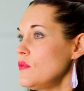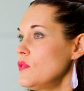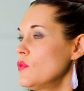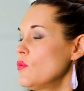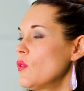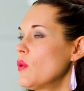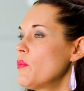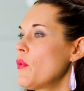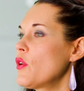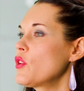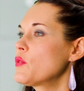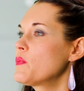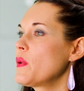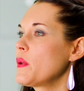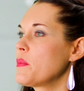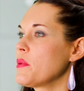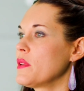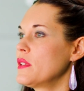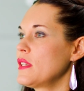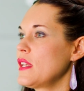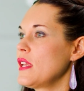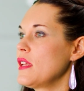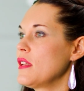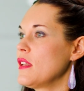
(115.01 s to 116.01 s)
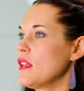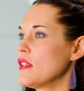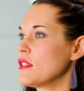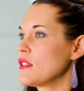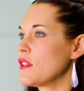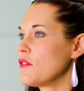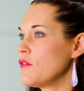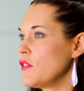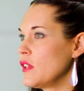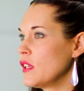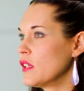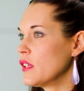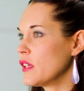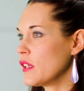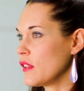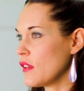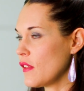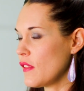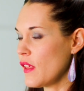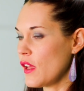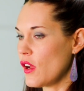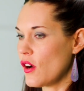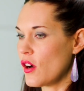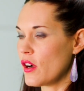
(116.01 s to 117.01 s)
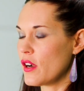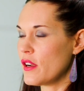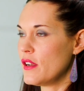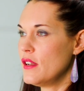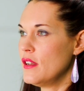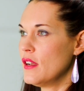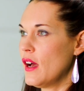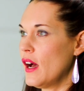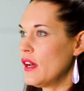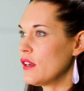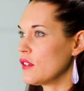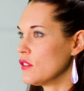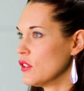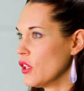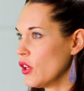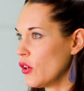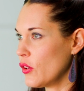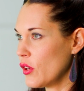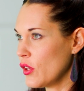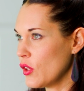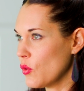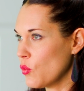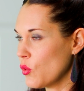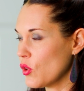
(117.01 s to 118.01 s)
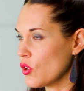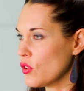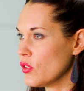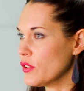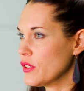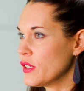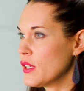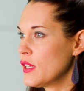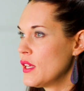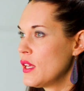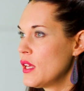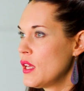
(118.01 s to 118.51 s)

What most people need is the feeling that they are not alone in the world,